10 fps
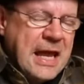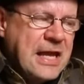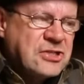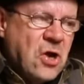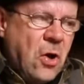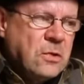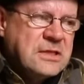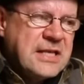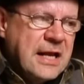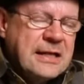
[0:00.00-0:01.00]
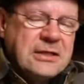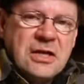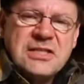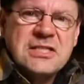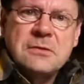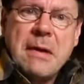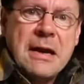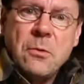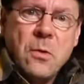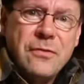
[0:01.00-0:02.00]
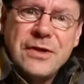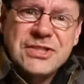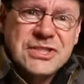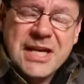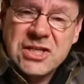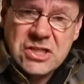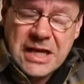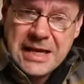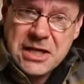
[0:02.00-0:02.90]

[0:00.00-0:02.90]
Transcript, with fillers: It's all telling you, it doesn't matter what this tastes like,